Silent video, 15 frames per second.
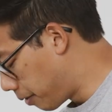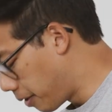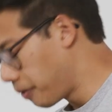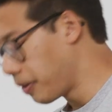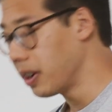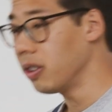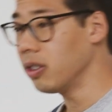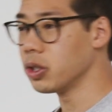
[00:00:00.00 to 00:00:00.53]
the
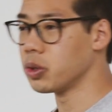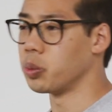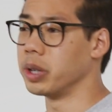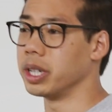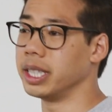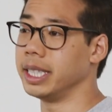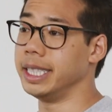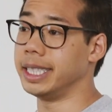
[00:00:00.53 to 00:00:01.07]
fennel is
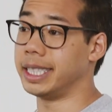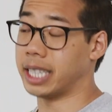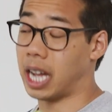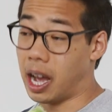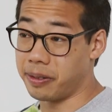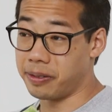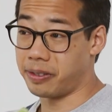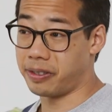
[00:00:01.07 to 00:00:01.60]
really
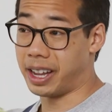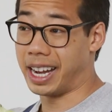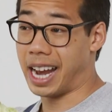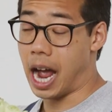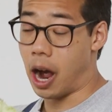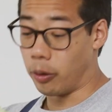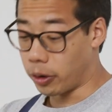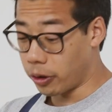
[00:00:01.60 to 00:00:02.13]
tough and
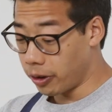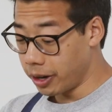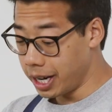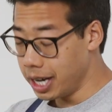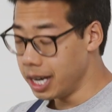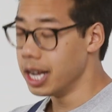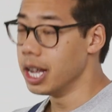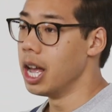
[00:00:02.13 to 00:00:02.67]

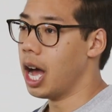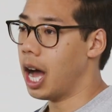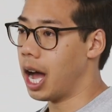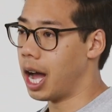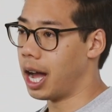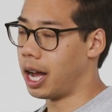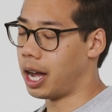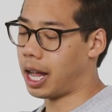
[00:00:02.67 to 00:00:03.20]
outery,
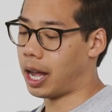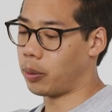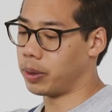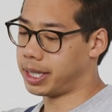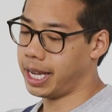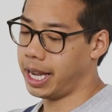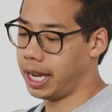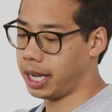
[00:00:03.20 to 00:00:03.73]
I would
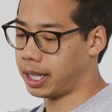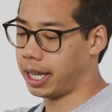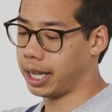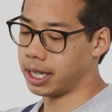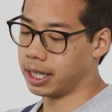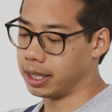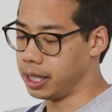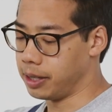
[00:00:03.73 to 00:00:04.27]
take like
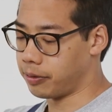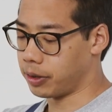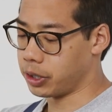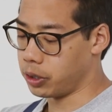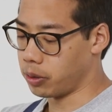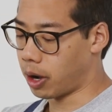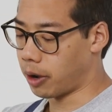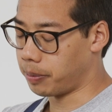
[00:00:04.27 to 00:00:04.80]
a leaf or
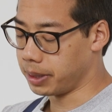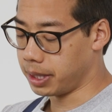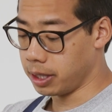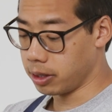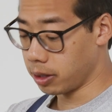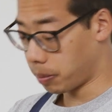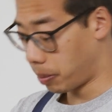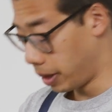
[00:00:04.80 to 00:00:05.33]
two off, but these
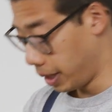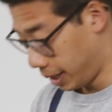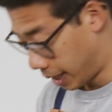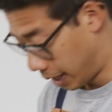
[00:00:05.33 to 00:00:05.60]
look pretty